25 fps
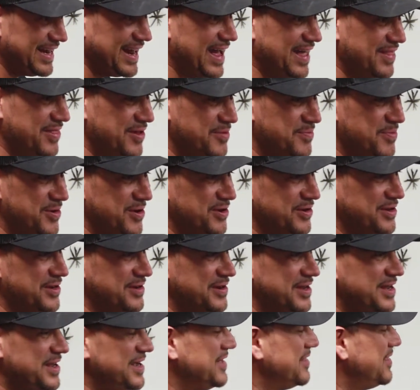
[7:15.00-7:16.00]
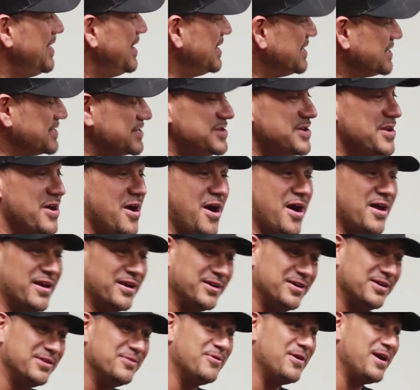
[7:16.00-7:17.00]
down their building, that is not a
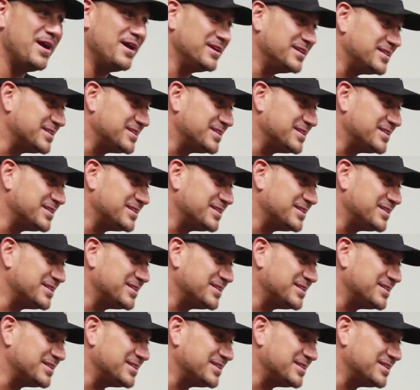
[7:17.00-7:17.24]
good way to